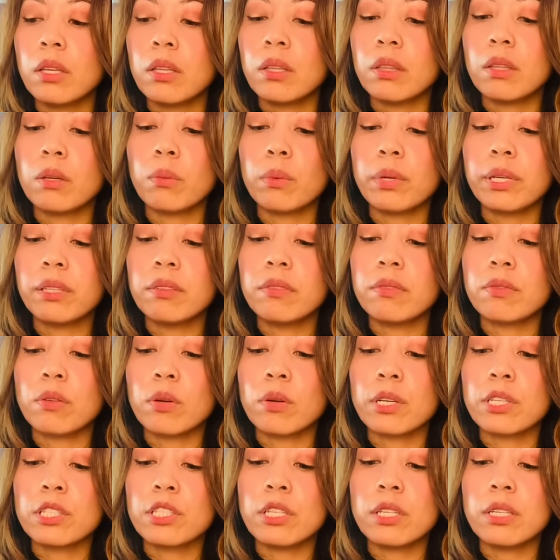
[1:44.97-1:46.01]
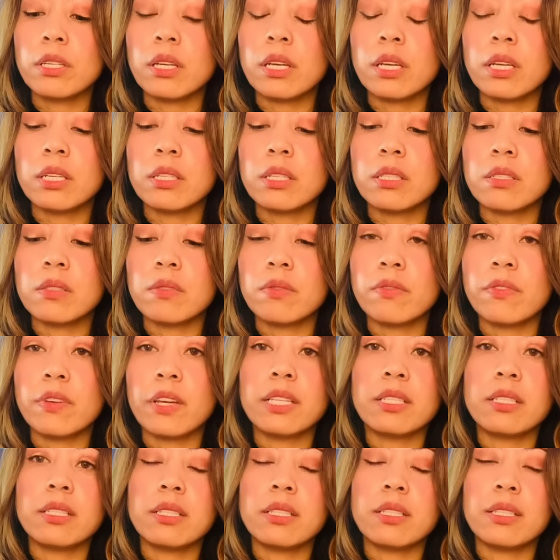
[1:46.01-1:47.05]
The Wheel of Fortune is
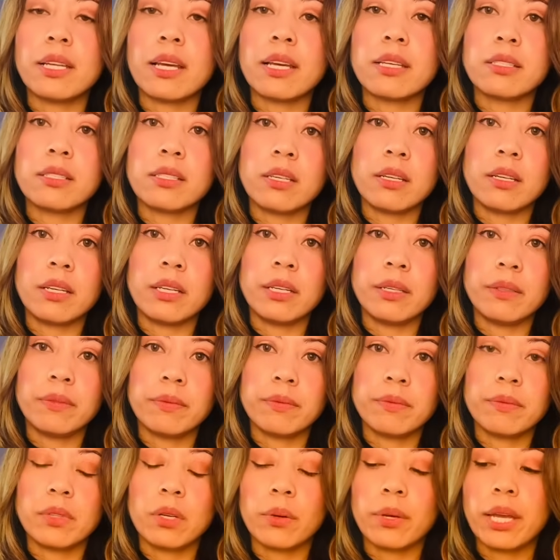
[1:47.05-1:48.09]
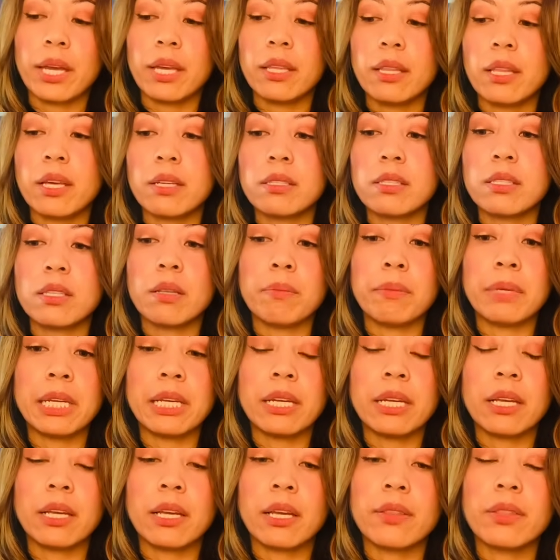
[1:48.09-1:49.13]
fate and destiny. Okay, that's the
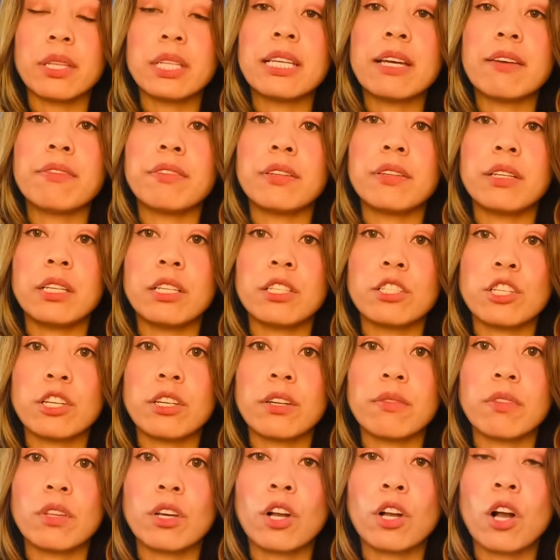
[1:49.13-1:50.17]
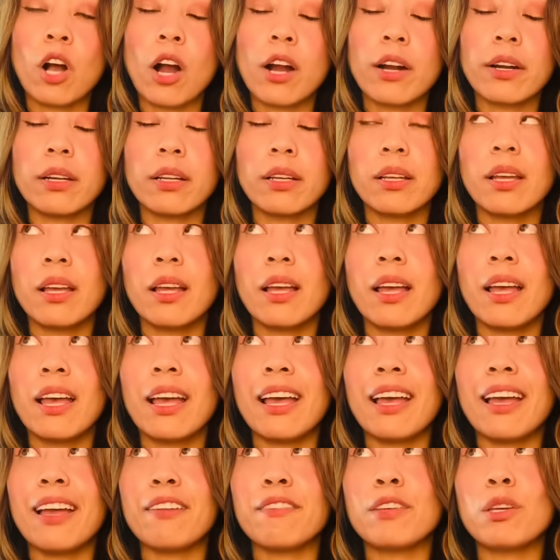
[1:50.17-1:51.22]
meaning and the definition of the card.
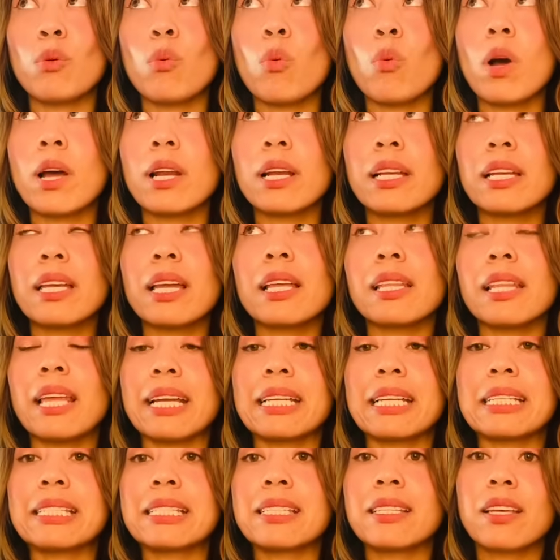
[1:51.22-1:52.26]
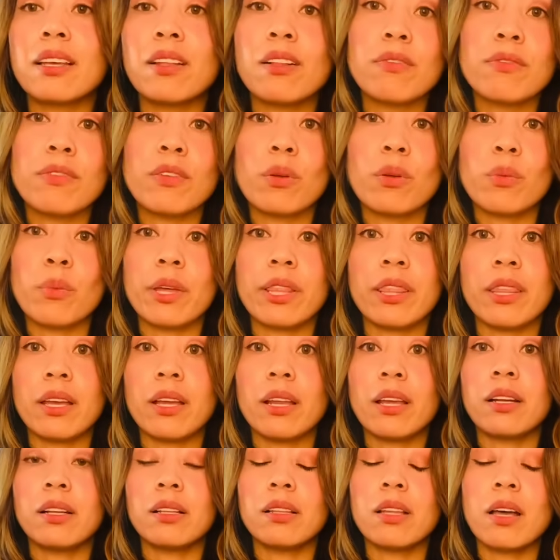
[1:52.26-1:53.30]
If you want to get like skillful with
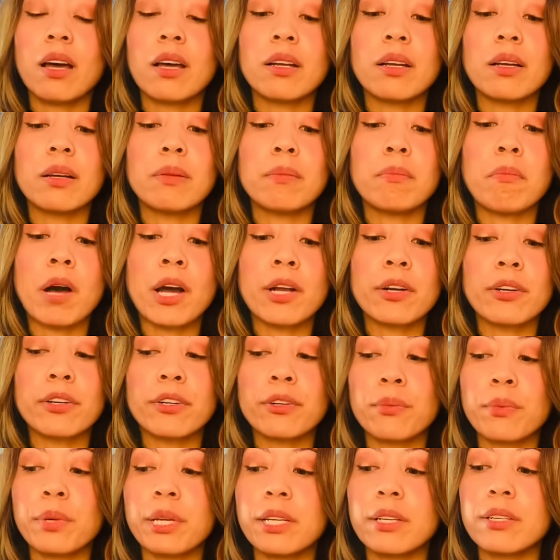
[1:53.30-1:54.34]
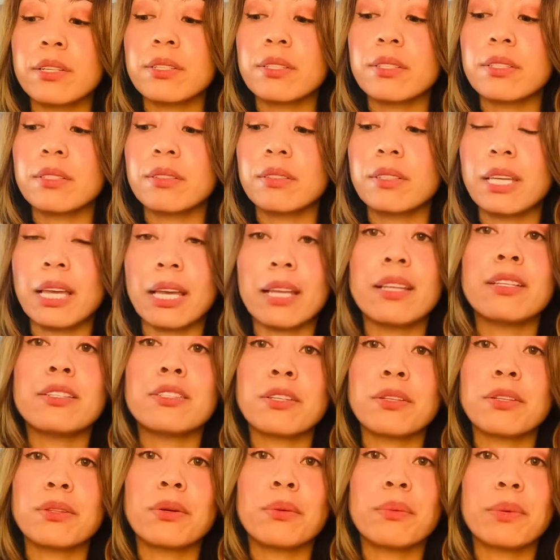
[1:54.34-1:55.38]
it, and a lot of modern readers get
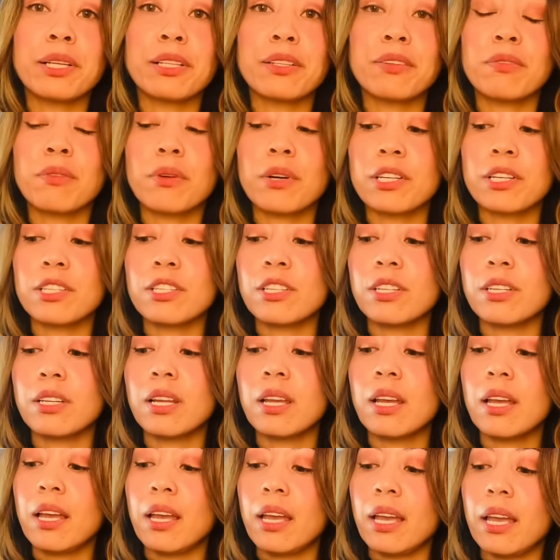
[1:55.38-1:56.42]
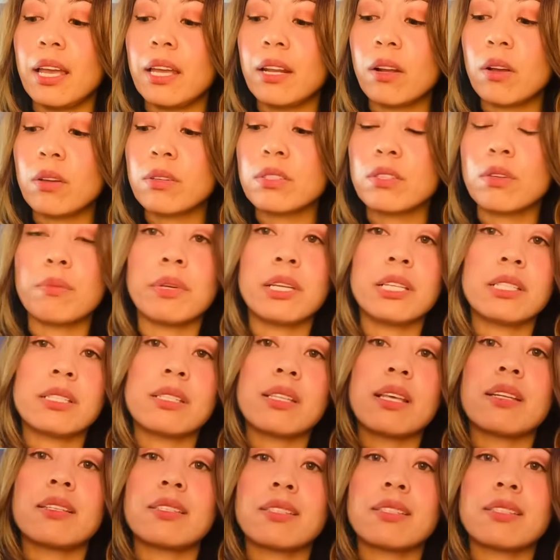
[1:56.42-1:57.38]
into the Wheel of Fortune, it also means that